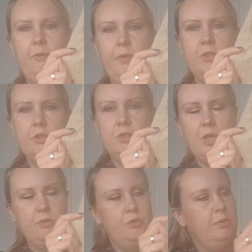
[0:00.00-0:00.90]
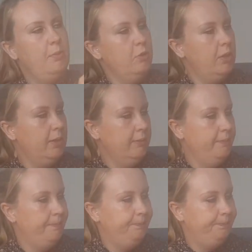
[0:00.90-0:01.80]
Vintage Country Mocha,
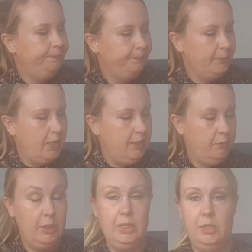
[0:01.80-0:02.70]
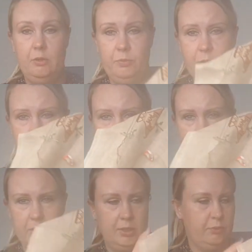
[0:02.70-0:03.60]
and I really love working
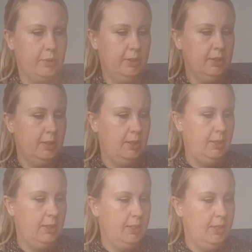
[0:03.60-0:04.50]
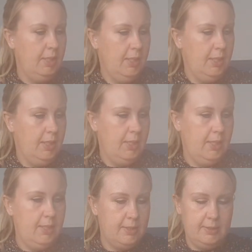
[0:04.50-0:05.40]
on this one.
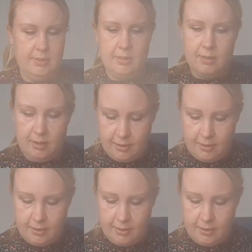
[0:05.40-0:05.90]
And